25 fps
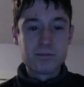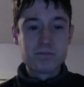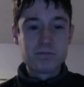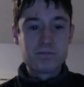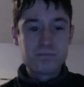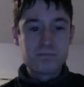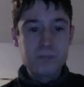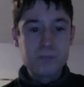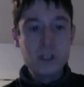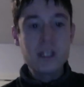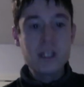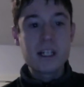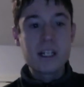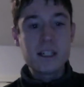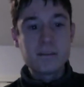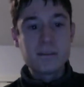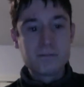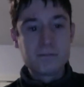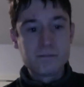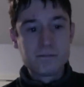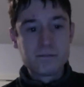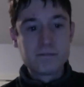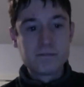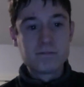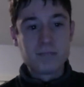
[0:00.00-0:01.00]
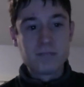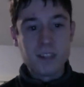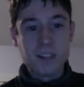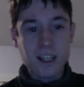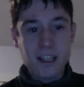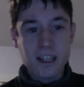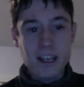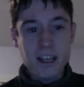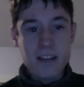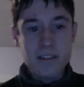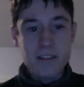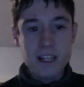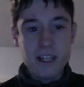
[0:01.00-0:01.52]
pretty good. I
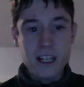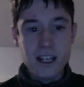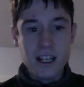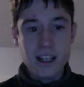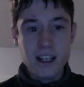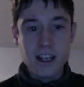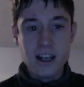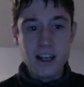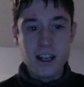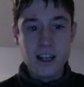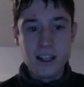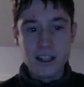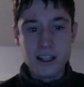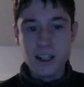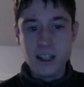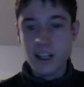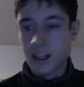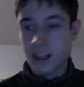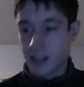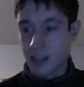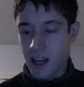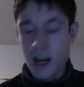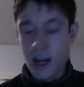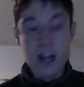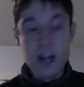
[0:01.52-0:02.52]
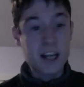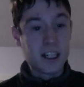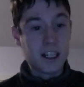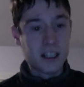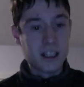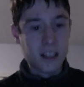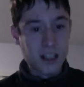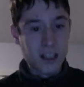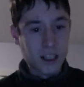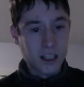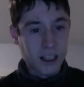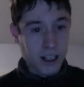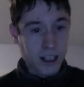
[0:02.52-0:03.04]
gave it a 9,
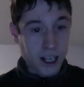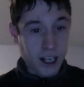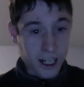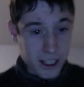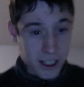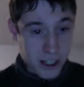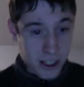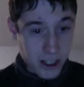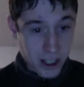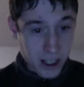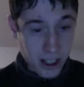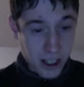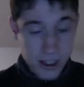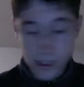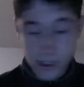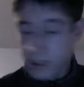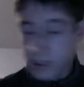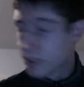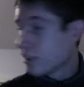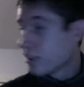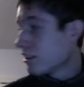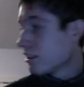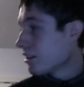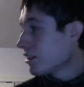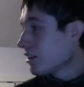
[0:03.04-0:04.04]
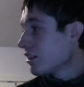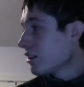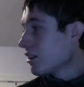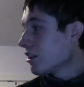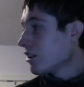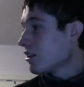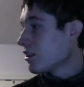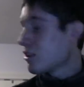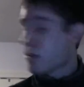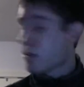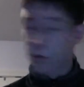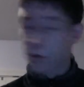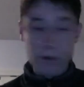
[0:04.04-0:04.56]
actually. I
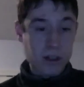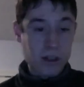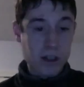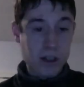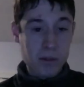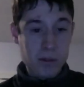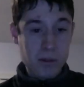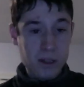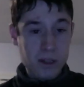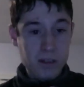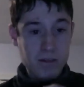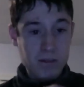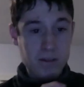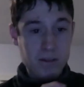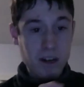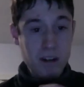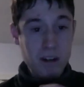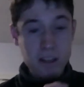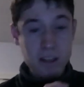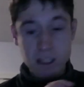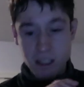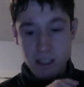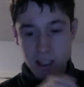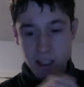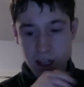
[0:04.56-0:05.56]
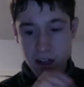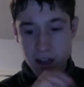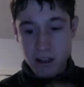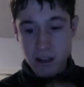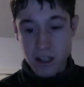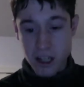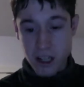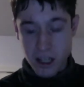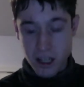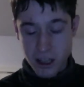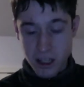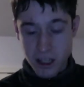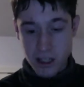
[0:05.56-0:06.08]
seem to recall it being very good now that
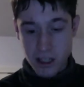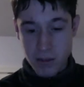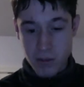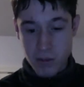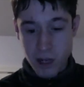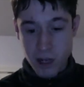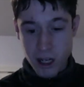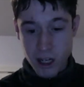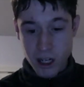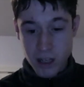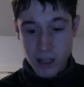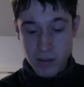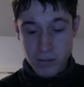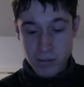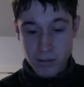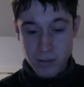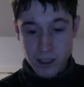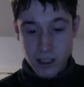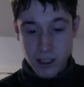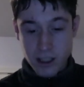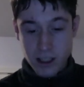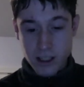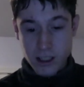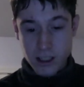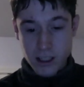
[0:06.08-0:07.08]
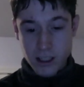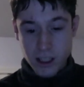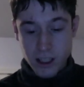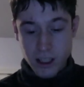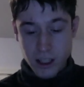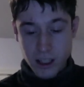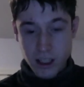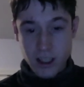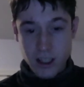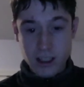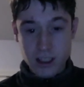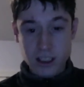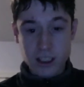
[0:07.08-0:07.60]
I think about it.
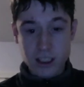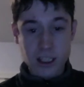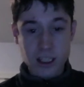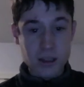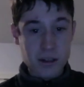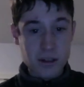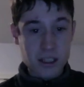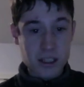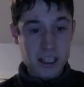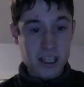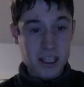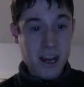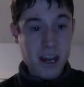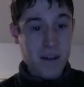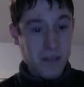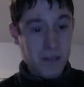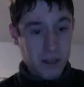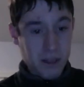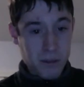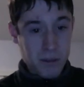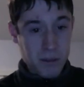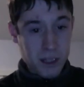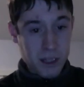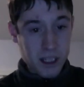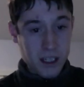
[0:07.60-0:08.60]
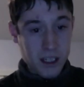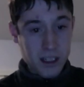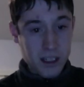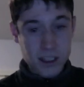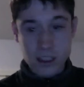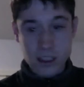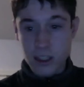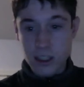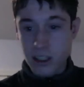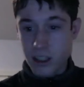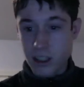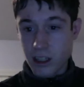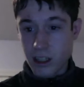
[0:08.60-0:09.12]
It would definitely beat
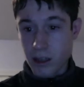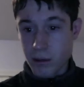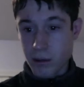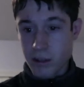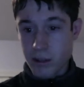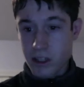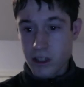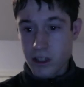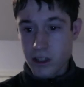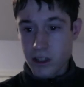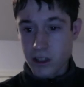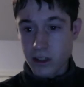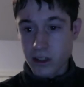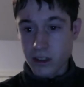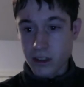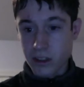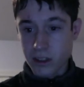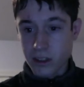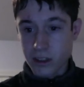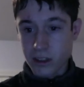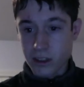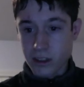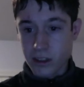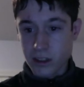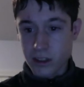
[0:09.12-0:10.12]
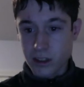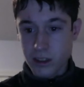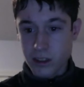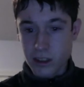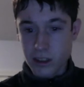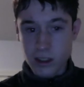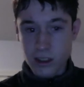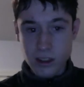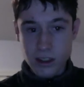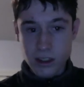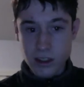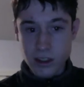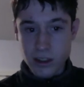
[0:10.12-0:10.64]
the original
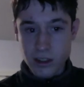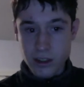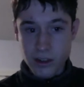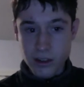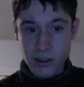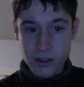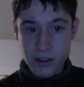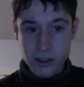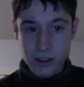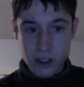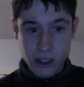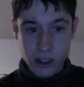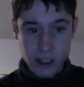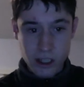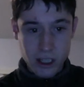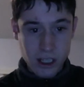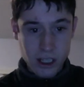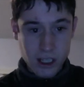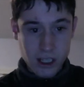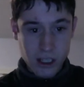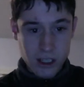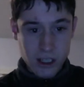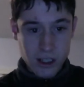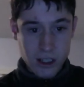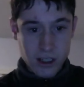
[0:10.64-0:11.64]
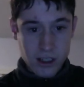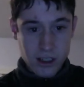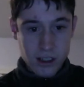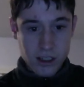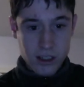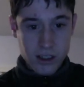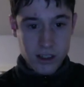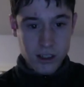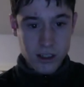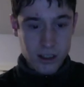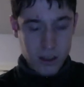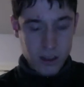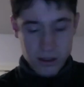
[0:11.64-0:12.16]
Journey
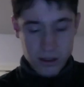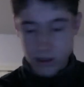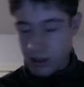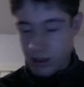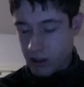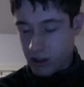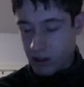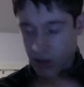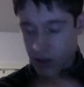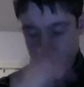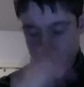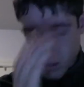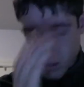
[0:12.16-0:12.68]
to the